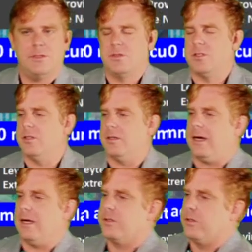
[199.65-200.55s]
It's still an
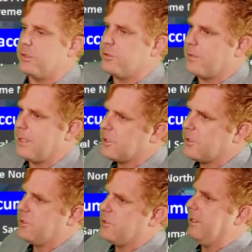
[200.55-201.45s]
ongoing tragic
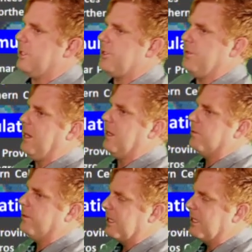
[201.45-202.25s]
situation following